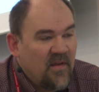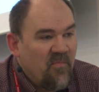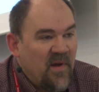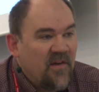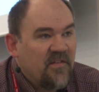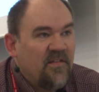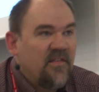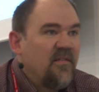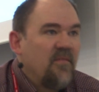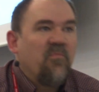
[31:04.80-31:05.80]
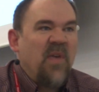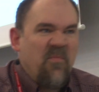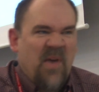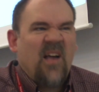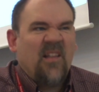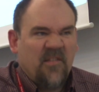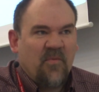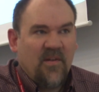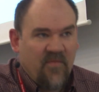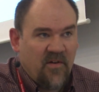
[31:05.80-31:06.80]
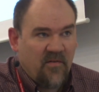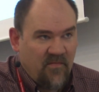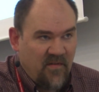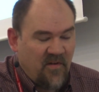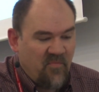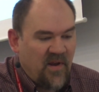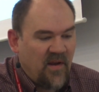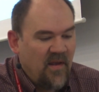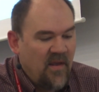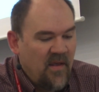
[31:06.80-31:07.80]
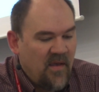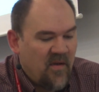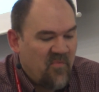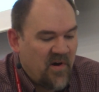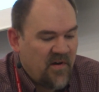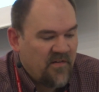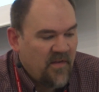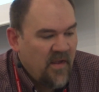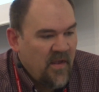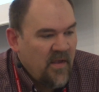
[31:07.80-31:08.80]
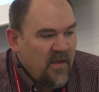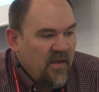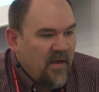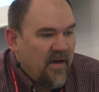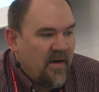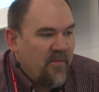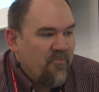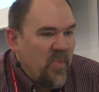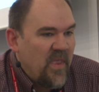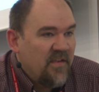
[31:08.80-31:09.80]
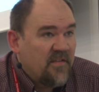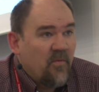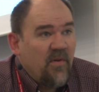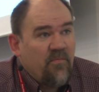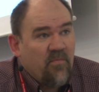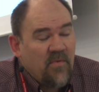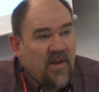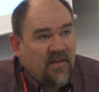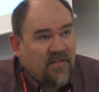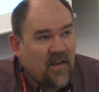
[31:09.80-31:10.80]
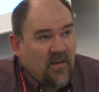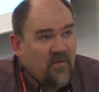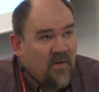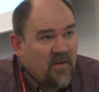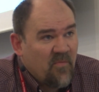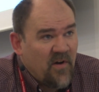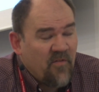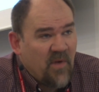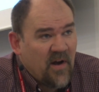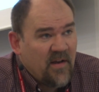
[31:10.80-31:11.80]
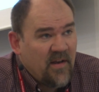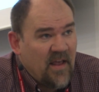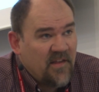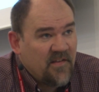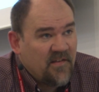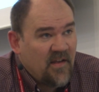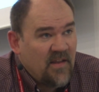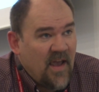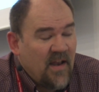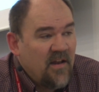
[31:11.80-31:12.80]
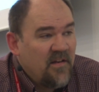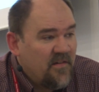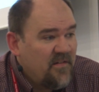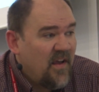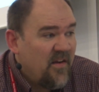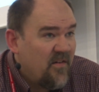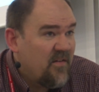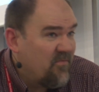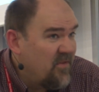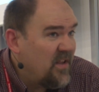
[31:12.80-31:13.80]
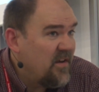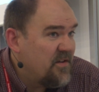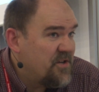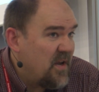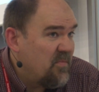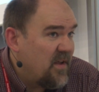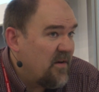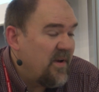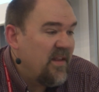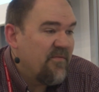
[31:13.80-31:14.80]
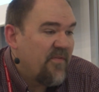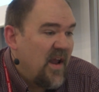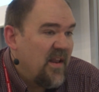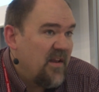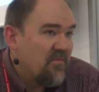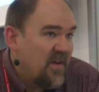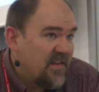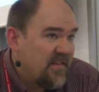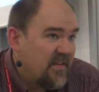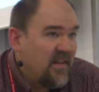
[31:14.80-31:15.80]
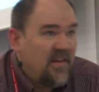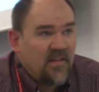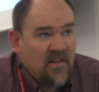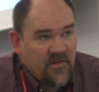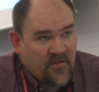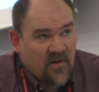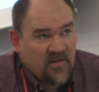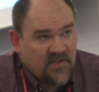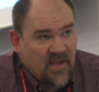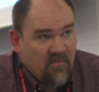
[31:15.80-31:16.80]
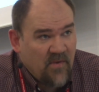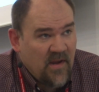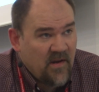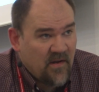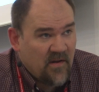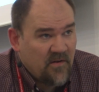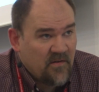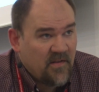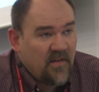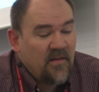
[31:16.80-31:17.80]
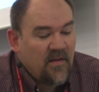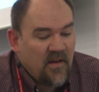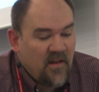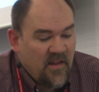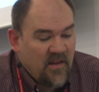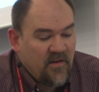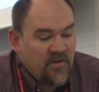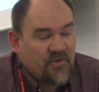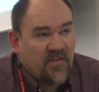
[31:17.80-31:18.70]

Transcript: compares, because PayPal is one of their big partners. So we sent you a comparative market analysis on that, and it turns out you're in really good shape there. We didn't find any risks, at least in the charters that we unearthed in the initial